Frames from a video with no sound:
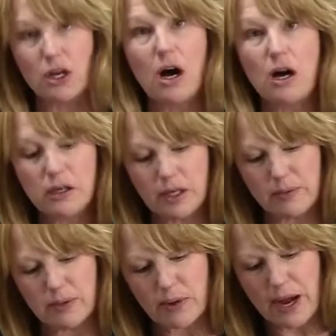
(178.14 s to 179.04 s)
it's all going
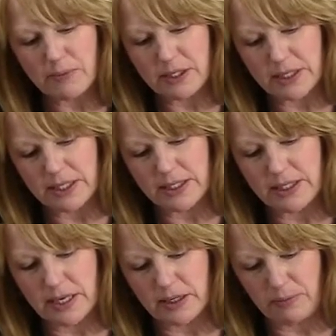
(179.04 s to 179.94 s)
to be wrapped
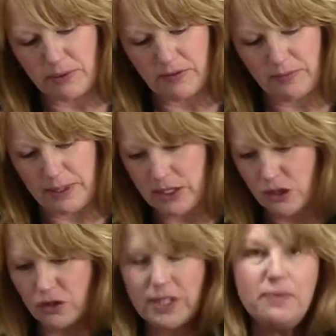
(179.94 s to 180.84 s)
inside the puff
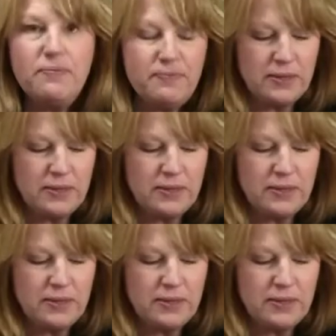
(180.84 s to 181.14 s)
pastry.